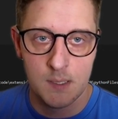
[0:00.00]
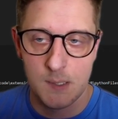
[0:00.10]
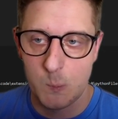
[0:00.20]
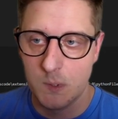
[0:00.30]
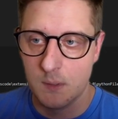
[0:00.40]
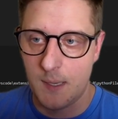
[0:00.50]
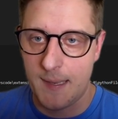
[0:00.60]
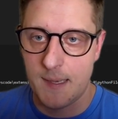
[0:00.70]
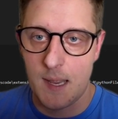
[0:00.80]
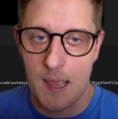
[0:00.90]
It will
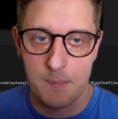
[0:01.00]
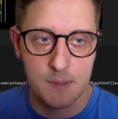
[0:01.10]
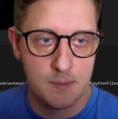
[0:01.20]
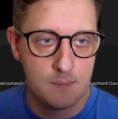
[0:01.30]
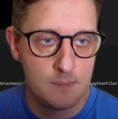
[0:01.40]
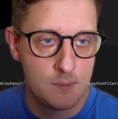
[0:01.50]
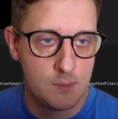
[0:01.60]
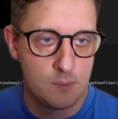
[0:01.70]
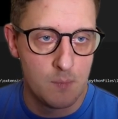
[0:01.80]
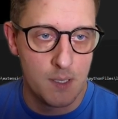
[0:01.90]
adapt
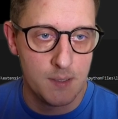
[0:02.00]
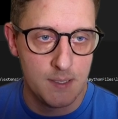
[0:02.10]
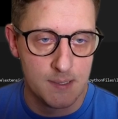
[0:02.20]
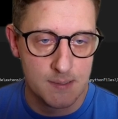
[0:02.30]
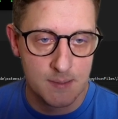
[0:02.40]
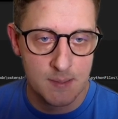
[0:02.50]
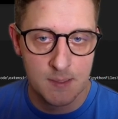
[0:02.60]
to my needs.